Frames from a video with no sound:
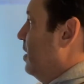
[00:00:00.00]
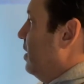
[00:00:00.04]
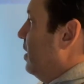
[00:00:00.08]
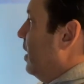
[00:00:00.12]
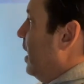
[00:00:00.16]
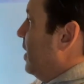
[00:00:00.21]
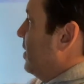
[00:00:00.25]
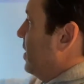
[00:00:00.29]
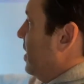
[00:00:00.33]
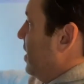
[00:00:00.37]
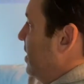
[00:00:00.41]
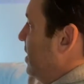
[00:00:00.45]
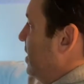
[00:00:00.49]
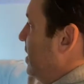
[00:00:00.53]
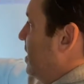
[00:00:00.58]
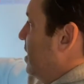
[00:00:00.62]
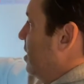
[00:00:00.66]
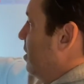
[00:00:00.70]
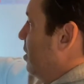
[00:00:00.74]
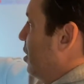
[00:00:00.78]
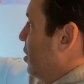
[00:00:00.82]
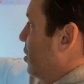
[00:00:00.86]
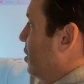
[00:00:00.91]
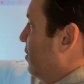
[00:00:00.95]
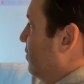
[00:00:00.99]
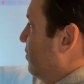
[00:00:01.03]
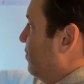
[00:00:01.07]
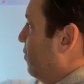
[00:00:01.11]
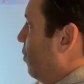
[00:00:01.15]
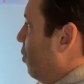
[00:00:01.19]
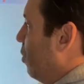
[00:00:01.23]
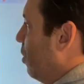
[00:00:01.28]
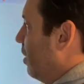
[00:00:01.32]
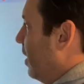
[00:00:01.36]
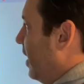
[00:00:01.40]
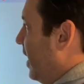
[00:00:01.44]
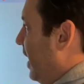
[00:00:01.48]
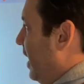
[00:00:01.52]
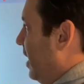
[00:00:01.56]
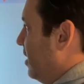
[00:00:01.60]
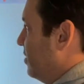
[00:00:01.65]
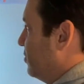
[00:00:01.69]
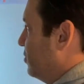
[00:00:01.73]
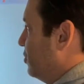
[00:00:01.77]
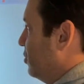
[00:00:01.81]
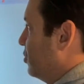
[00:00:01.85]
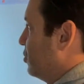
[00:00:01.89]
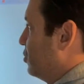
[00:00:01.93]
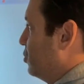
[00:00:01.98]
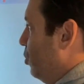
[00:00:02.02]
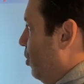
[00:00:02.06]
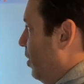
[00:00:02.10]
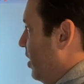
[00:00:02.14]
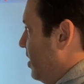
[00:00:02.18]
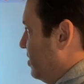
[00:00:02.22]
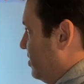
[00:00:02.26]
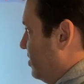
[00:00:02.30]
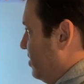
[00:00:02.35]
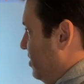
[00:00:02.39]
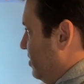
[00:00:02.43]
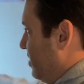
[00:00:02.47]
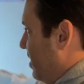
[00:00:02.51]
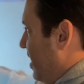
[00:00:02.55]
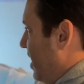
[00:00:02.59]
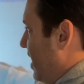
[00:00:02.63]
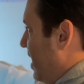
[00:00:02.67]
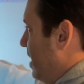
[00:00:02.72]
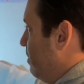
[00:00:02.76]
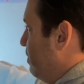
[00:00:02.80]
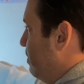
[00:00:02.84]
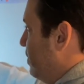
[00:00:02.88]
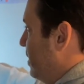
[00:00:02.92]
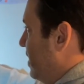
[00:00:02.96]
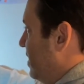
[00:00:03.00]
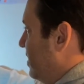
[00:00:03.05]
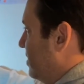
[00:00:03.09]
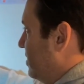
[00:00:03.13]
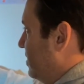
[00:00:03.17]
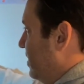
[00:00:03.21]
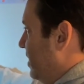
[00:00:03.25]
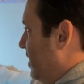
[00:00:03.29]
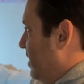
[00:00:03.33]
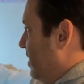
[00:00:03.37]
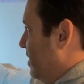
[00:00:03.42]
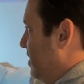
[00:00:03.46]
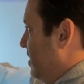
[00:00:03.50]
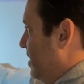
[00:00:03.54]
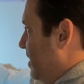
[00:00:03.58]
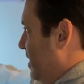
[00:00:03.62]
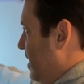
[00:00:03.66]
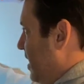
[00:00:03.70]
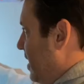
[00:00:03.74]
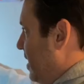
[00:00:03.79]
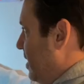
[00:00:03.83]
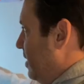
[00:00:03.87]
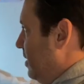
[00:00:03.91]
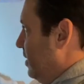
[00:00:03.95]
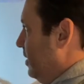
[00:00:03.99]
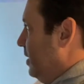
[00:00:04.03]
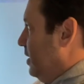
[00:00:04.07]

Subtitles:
And then here are your 4 answer choices, A, B, C, and D.